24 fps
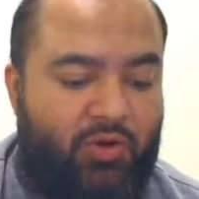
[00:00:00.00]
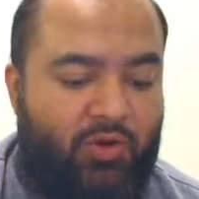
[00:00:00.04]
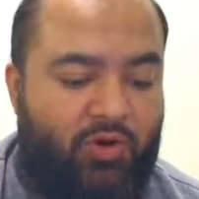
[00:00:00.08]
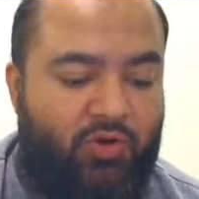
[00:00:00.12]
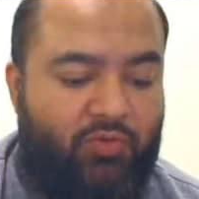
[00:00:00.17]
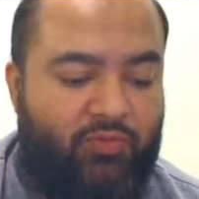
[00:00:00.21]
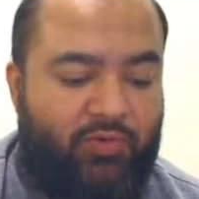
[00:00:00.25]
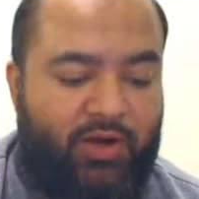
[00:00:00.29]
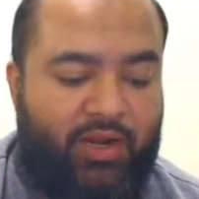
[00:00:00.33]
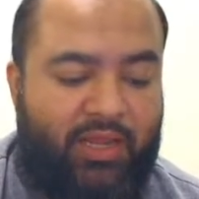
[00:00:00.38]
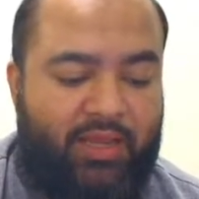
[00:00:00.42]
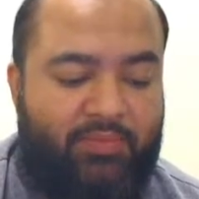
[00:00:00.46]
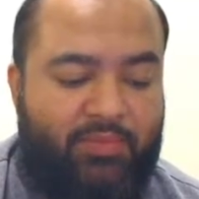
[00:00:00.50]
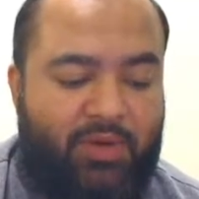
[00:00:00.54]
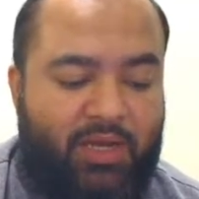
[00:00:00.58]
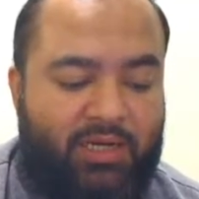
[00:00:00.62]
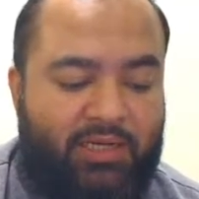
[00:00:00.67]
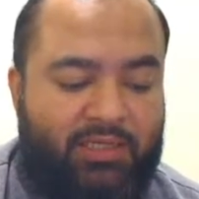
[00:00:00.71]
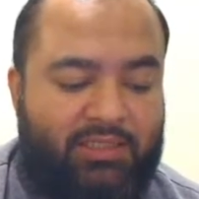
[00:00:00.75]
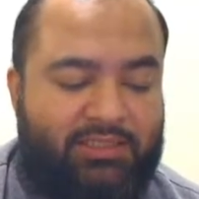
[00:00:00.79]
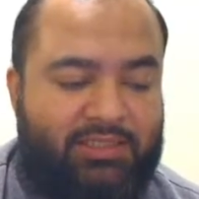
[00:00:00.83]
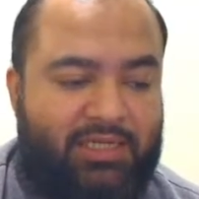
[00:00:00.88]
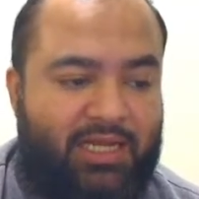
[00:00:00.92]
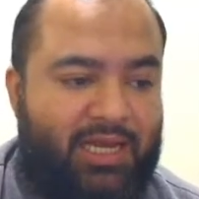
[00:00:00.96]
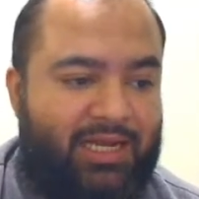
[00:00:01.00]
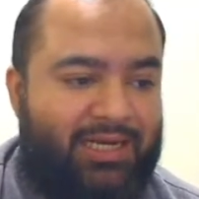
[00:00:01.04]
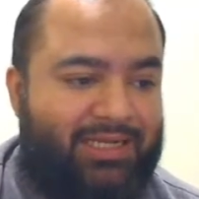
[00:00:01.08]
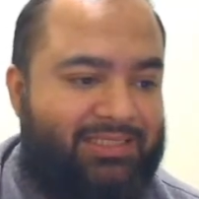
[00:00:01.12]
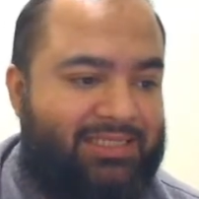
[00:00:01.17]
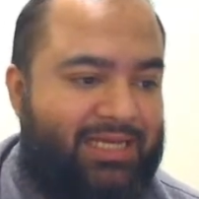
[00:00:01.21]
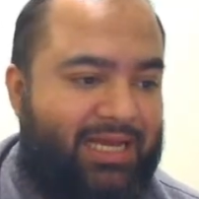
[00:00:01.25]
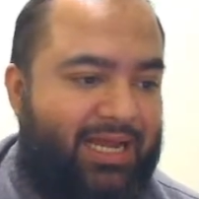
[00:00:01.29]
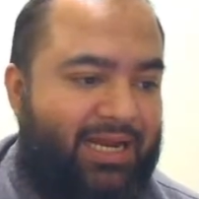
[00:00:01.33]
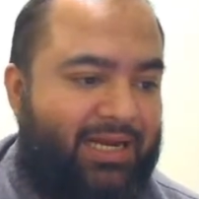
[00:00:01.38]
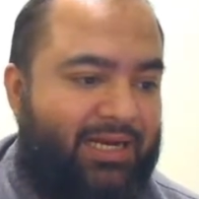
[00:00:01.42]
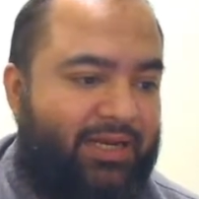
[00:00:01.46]
over a minus 9
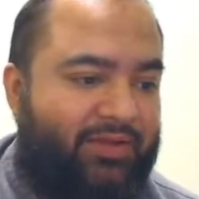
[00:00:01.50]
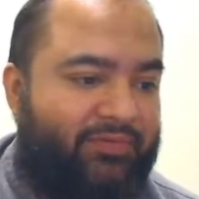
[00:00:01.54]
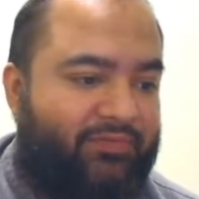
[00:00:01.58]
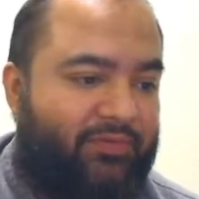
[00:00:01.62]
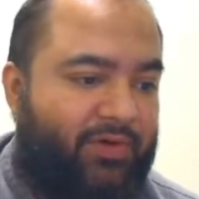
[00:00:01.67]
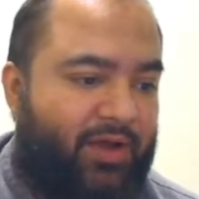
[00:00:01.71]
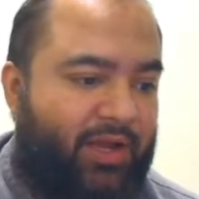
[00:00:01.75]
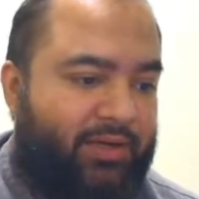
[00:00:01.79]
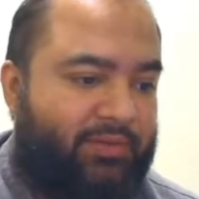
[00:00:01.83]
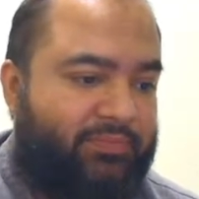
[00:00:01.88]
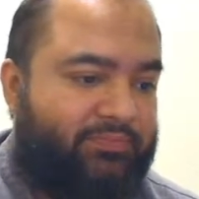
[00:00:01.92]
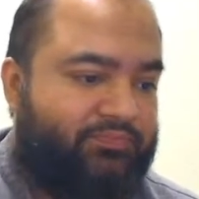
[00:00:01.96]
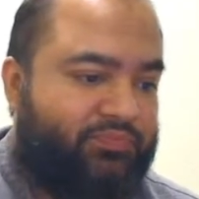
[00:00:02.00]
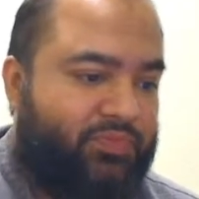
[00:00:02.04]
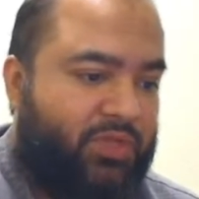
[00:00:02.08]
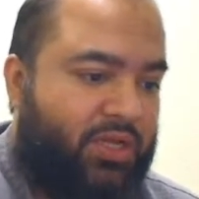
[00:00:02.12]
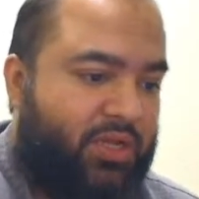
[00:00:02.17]
is undefined.